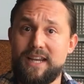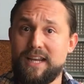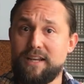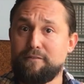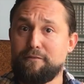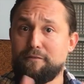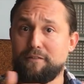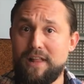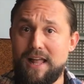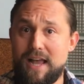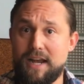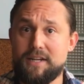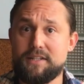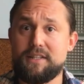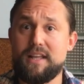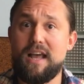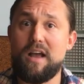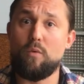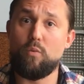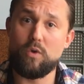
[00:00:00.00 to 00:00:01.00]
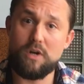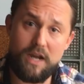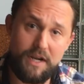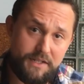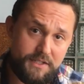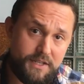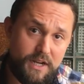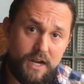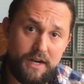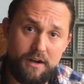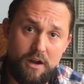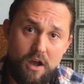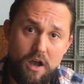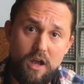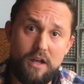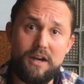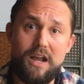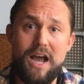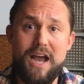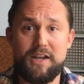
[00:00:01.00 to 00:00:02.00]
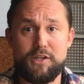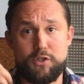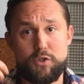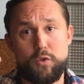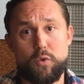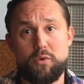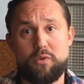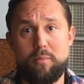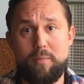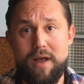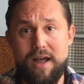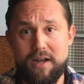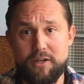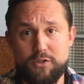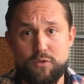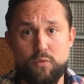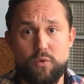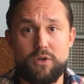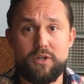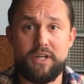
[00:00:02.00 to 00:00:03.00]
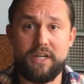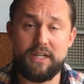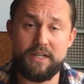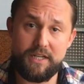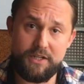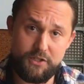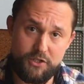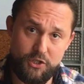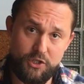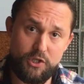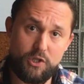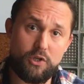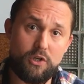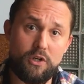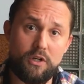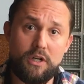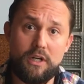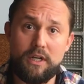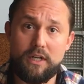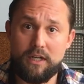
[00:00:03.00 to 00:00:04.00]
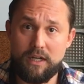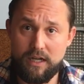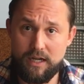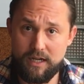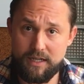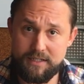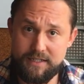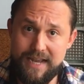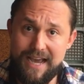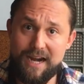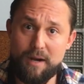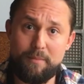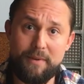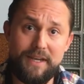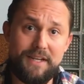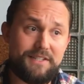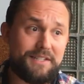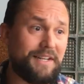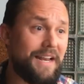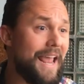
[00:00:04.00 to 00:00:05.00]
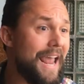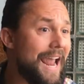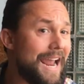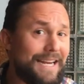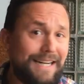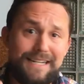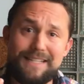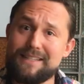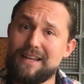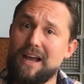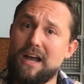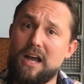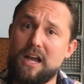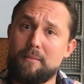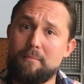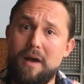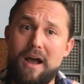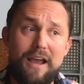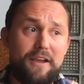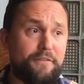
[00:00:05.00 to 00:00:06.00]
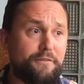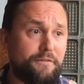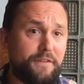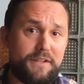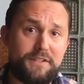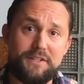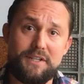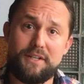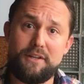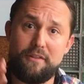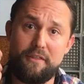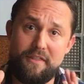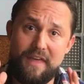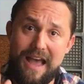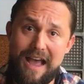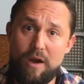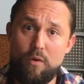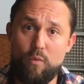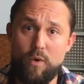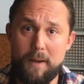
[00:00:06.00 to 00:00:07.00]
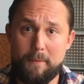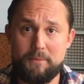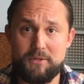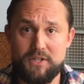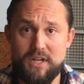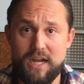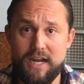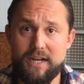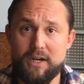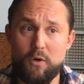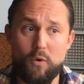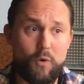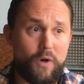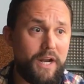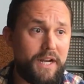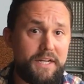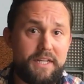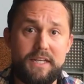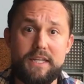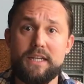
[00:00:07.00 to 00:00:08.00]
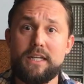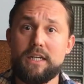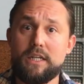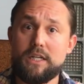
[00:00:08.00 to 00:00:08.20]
It flags that when I sign on. I store the password in a secure database, and anytime I visit that website or any